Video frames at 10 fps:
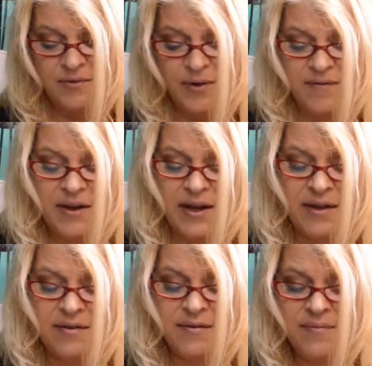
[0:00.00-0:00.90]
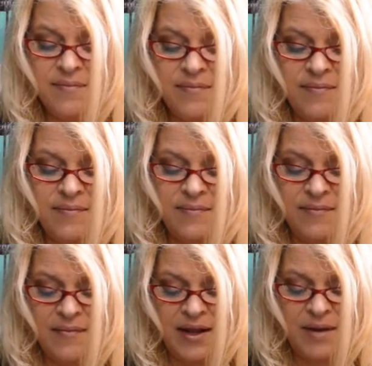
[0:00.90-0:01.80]
Weave in ends.
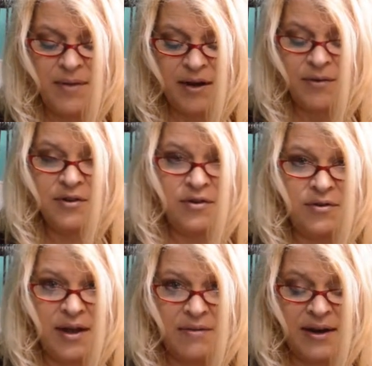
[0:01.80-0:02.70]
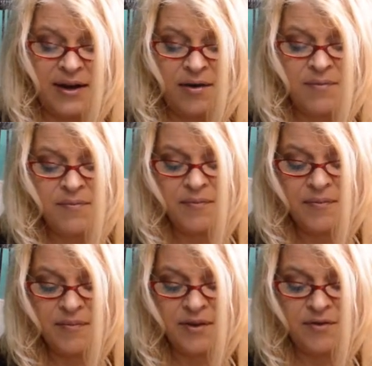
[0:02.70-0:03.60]
And I'm not going to do that right now
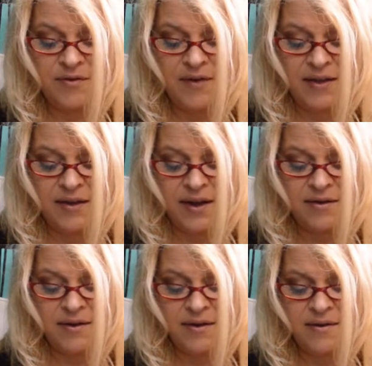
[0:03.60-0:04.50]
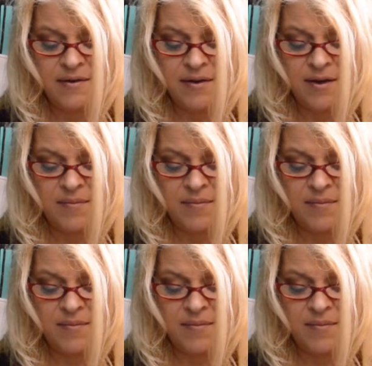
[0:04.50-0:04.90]
because you've got the idea.